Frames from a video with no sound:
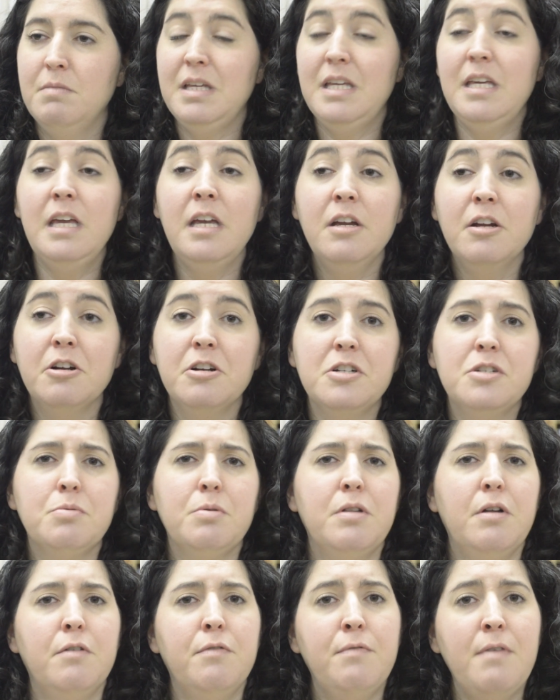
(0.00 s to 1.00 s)
years
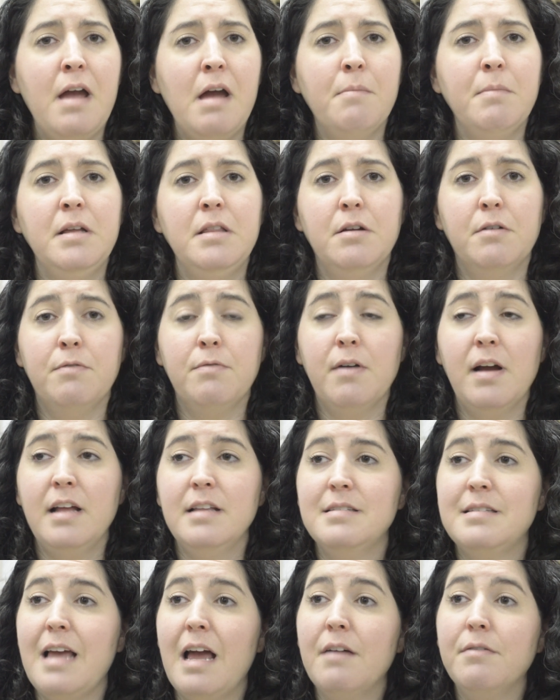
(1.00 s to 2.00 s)
with their family, their
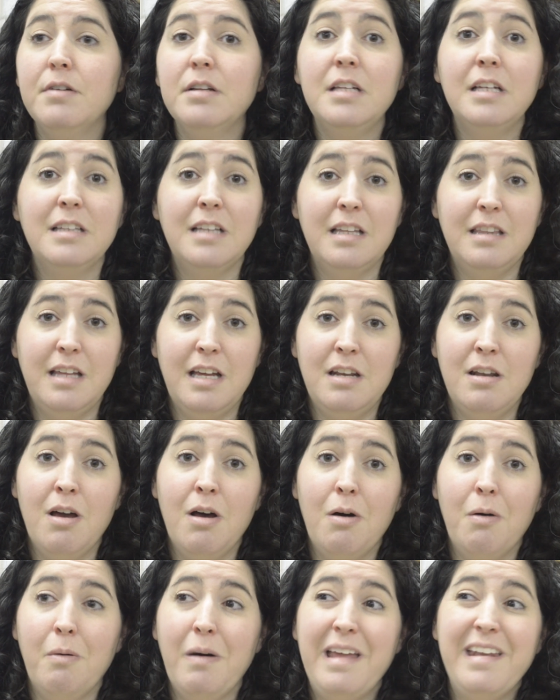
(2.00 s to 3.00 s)
friends, everything that they know.